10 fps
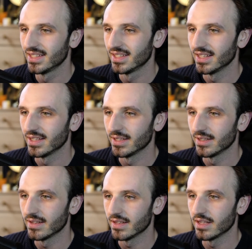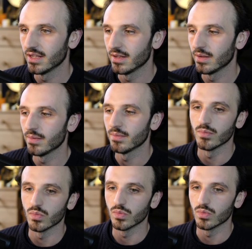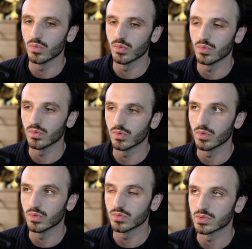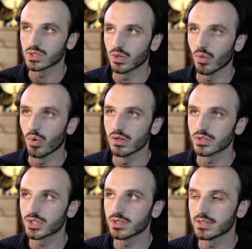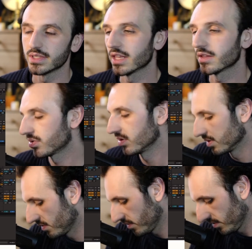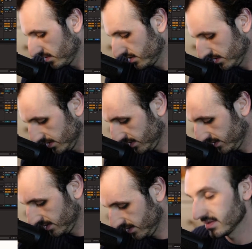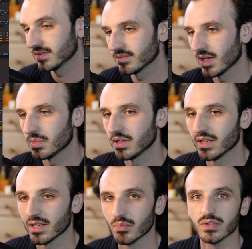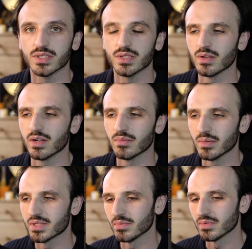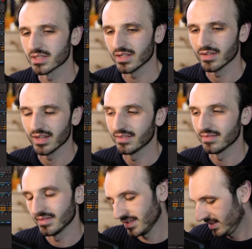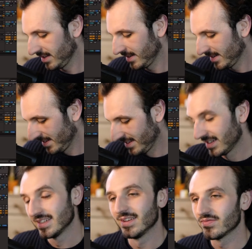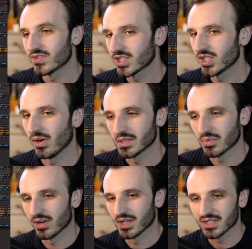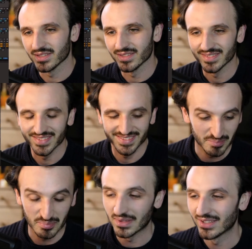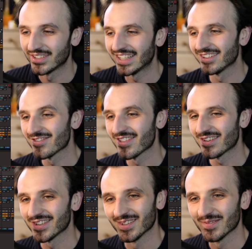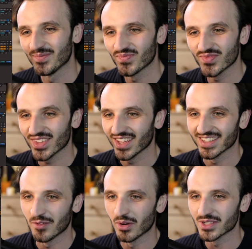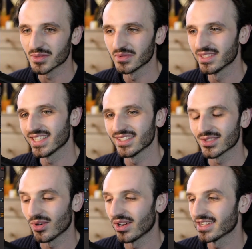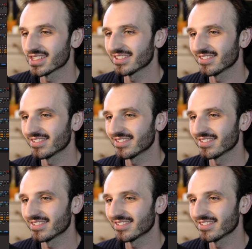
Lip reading: it. So we watched Death Proof maybe a month or two ago, might be 2 months ago now. So inspirational. Bloody love that film. I think we watched some of the scenes twice.